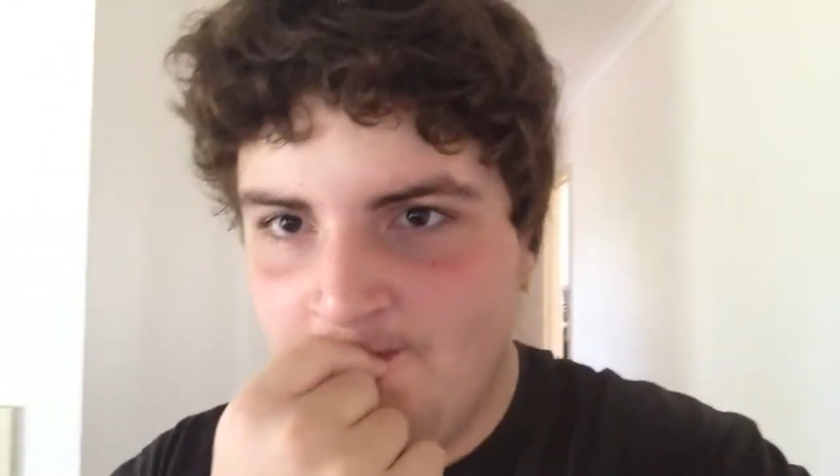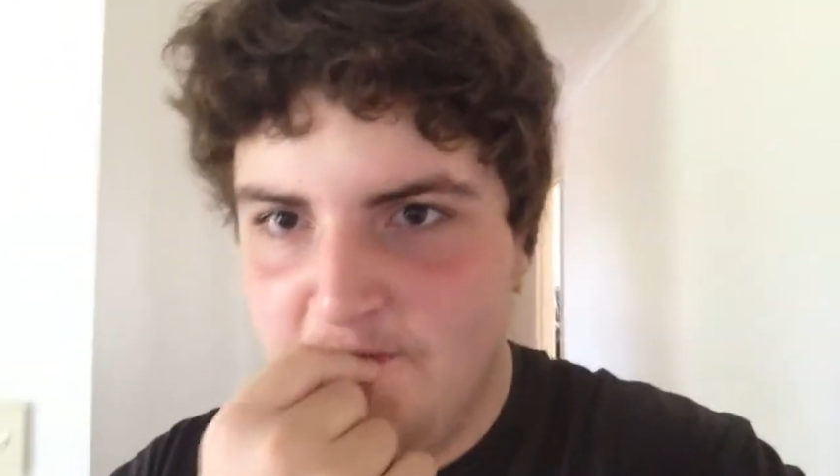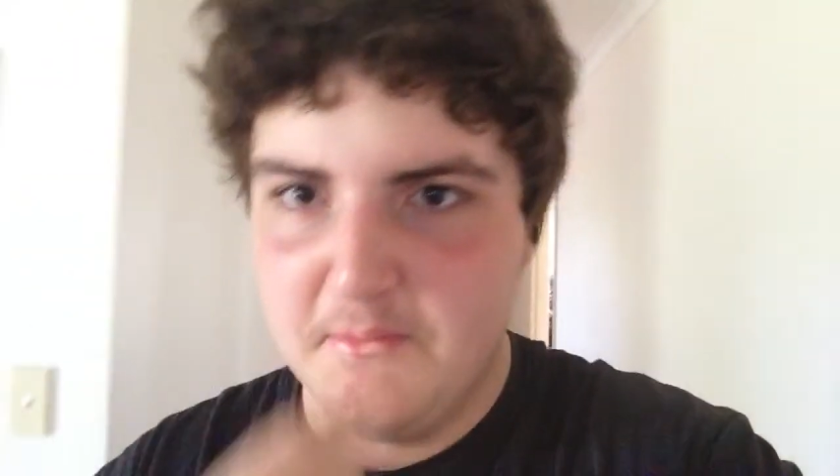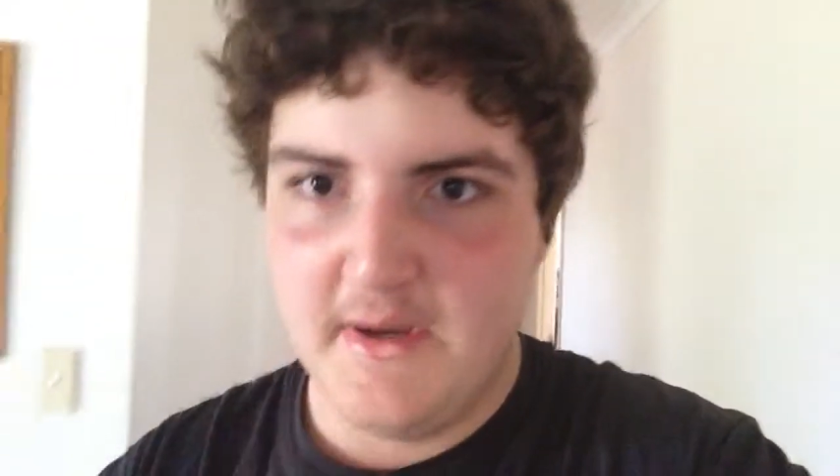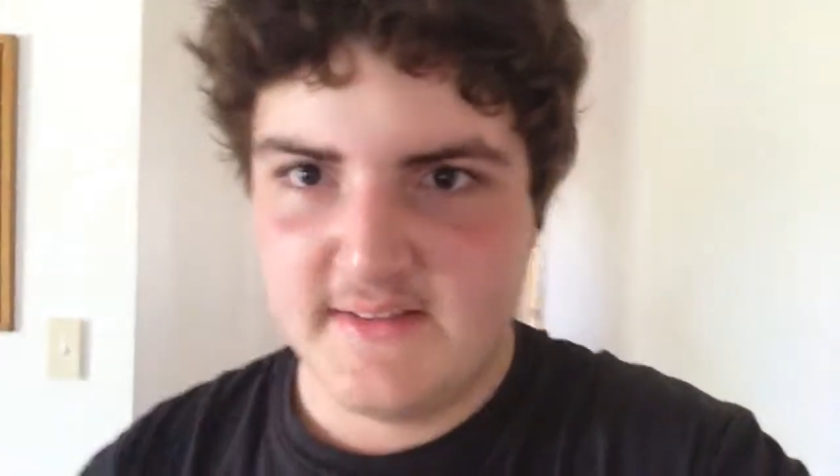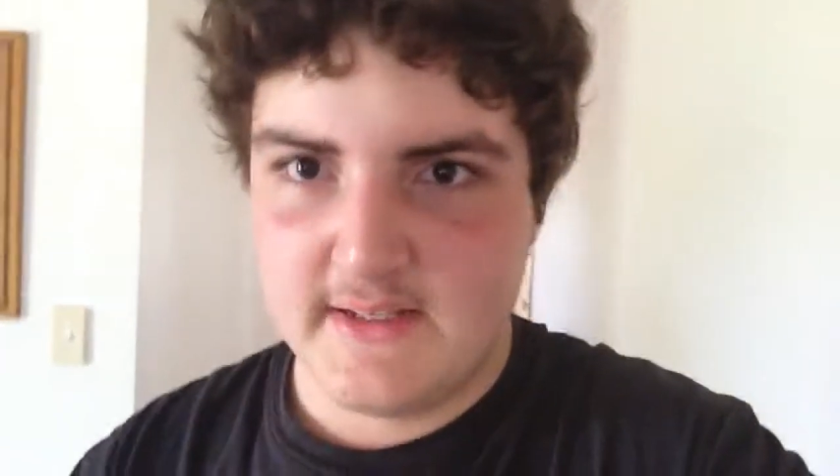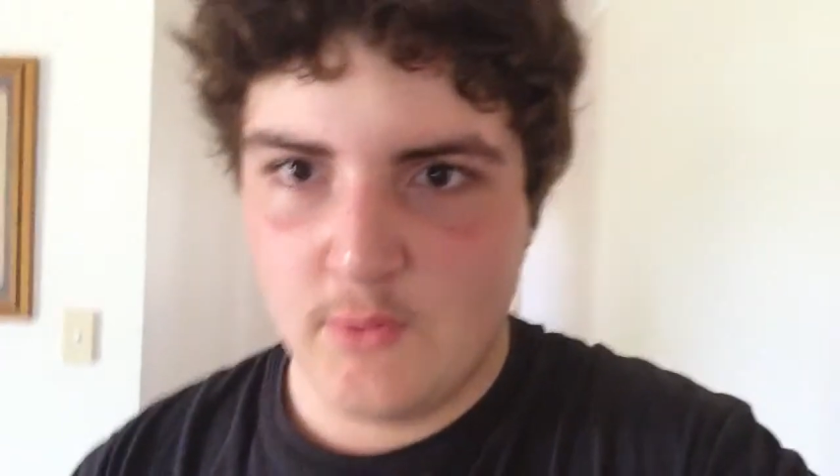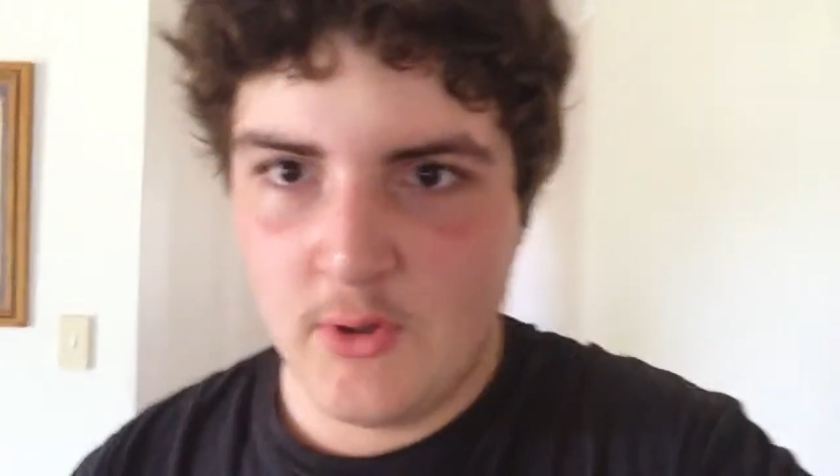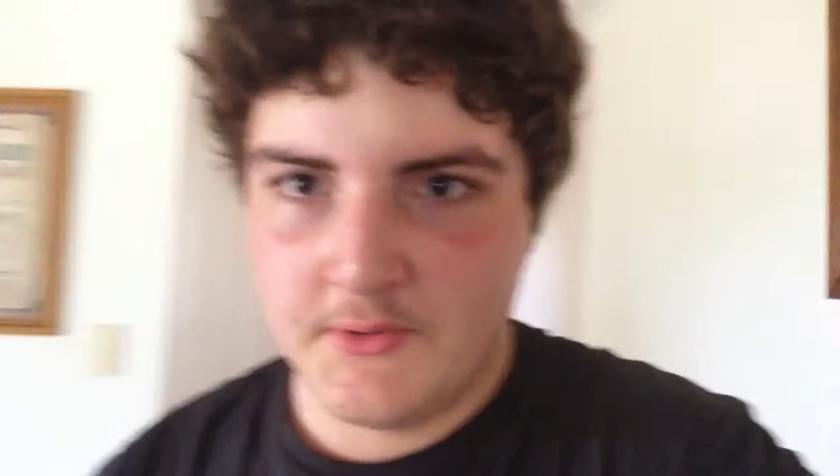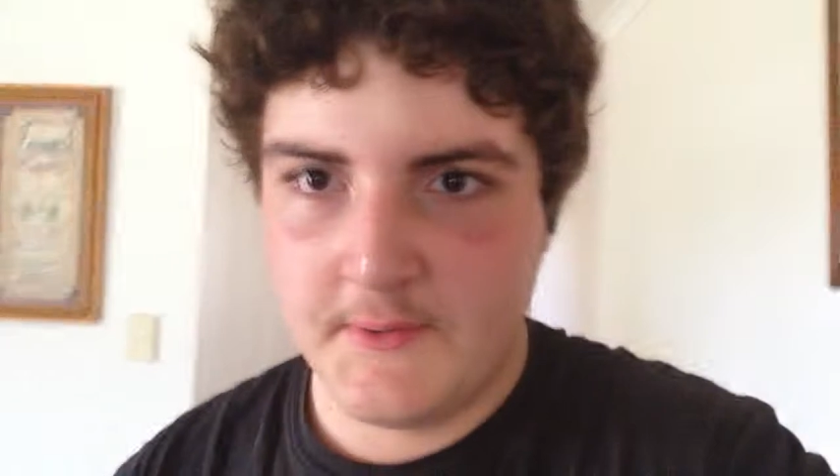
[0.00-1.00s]
for the parts I
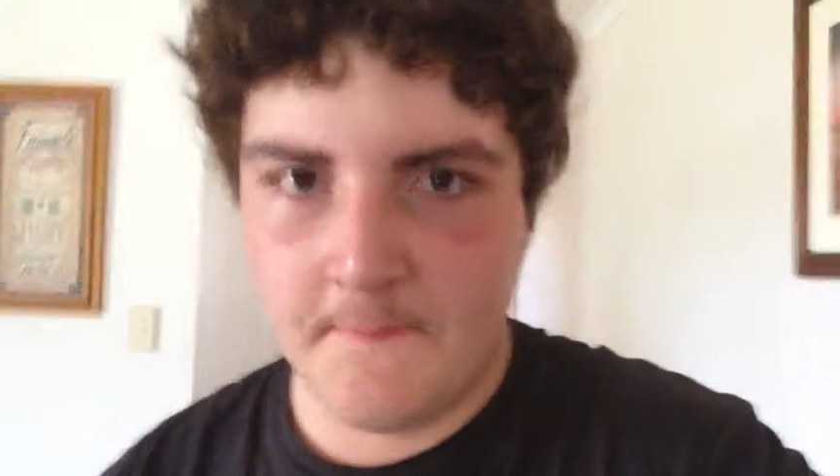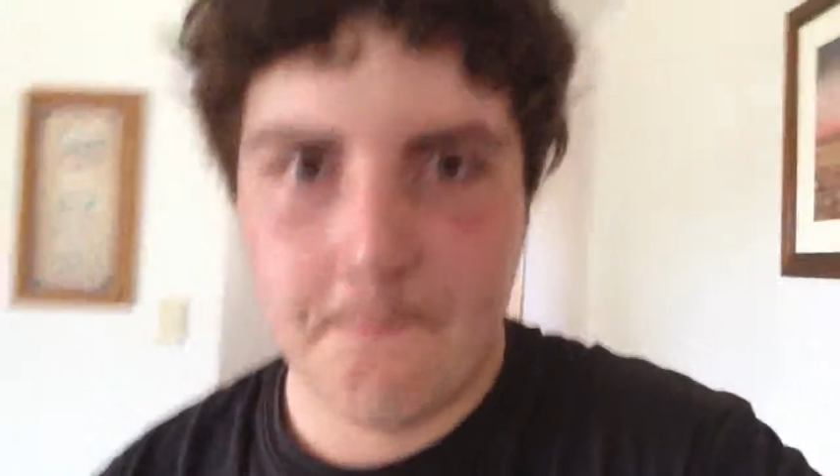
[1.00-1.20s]
want.